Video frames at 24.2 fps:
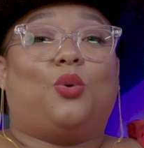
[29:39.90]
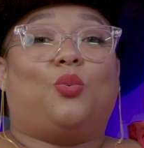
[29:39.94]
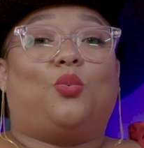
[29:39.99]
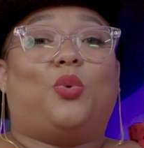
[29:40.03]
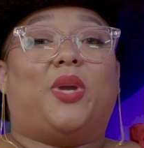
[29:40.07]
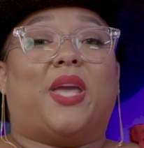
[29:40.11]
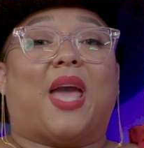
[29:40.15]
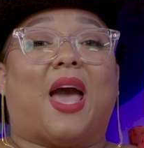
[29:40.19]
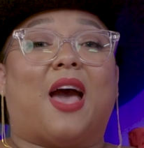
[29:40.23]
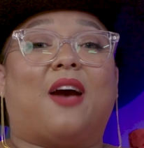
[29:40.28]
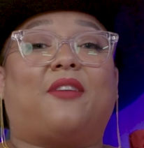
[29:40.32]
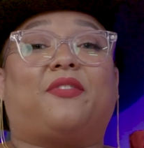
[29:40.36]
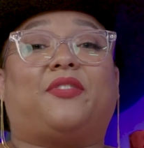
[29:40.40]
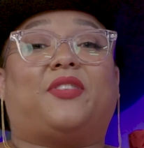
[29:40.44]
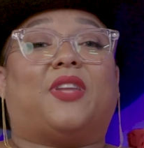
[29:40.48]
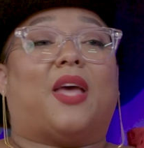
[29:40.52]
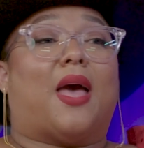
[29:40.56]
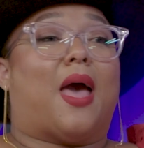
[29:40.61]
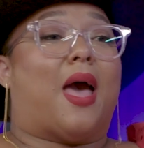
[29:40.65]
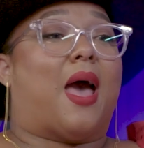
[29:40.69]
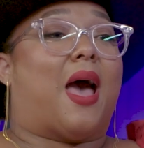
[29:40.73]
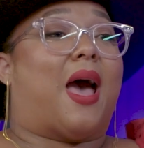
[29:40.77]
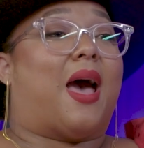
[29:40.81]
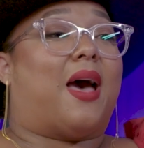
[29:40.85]
we have
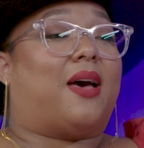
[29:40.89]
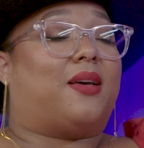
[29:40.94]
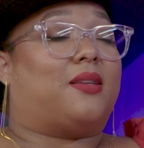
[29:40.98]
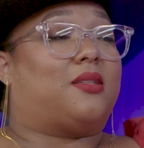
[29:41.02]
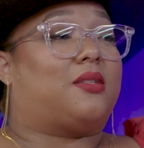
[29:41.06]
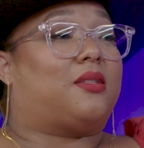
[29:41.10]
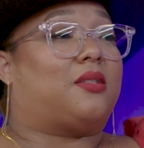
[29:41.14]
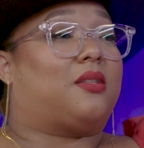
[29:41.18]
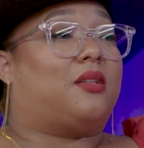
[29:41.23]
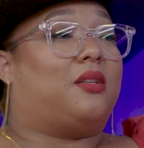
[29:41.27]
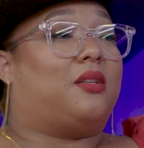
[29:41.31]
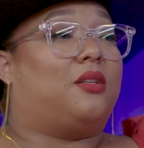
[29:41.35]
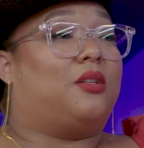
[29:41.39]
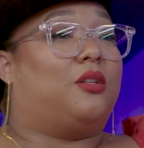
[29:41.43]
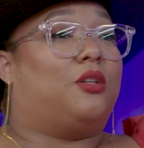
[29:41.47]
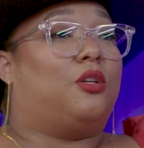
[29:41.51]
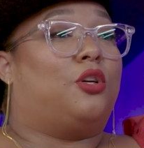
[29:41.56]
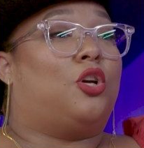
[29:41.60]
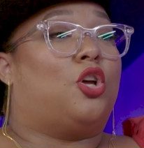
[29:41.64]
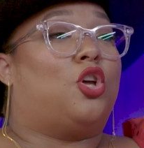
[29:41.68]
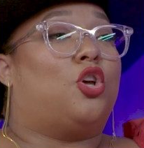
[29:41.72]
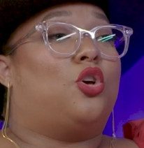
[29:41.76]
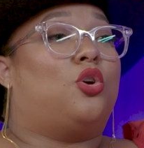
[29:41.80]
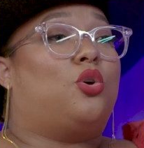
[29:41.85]
to ask
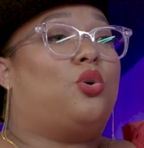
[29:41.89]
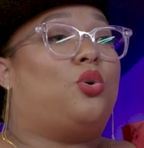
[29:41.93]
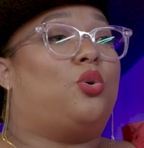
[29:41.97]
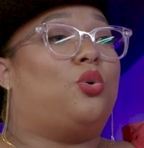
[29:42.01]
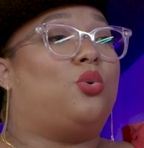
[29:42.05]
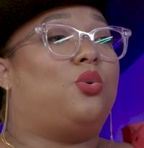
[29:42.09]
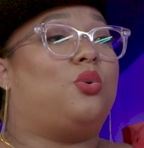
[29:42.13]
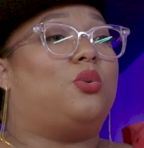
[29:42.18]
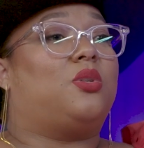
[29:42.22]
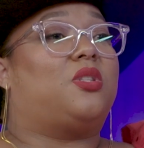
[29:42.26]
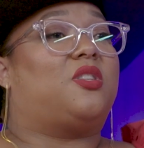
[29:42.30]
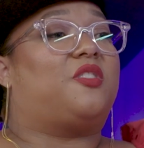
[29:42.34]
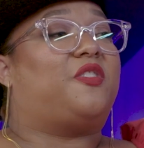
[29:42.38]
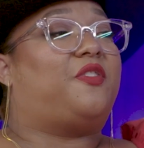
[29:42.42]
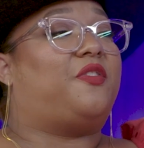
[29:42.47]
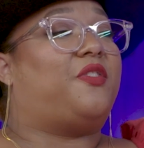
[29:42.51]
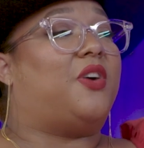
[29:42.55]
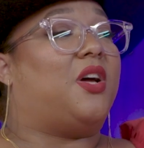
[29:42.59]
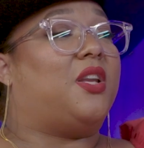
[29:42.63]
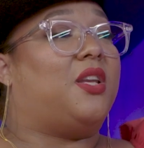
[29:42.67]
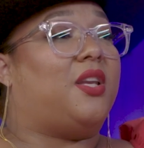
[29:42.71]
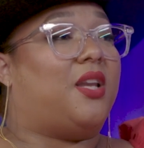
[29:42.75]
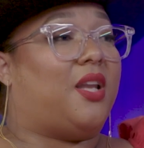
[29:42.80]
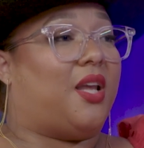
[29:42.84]
who's
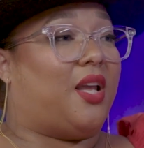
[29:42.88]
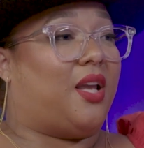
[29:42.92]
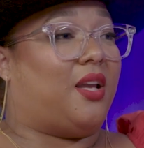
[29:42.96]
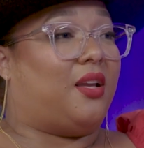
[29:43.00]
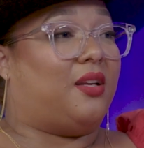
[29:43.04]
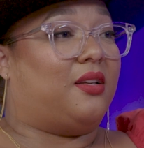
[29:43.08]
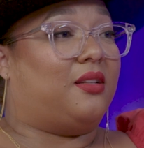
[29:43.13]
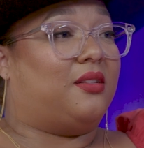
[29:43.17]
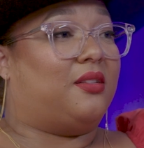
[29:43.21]
funding